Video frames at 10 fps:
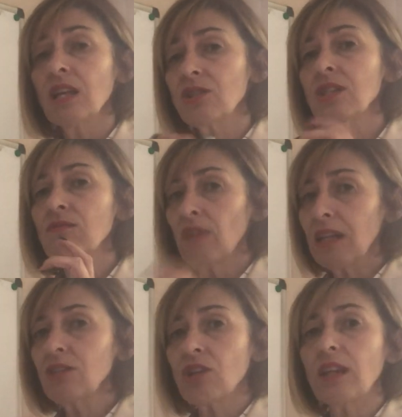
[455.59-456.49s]
just
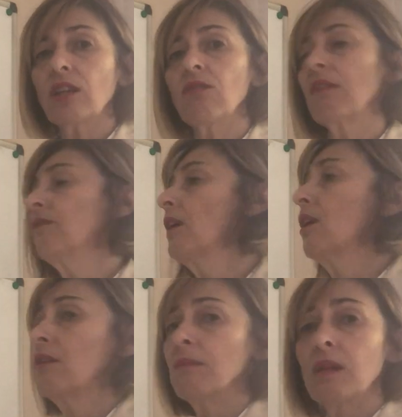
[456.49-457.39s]
recheck your
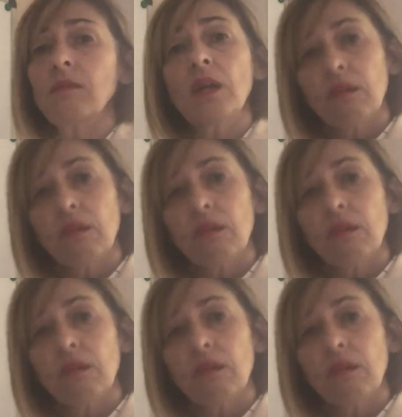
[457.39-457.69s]
environment,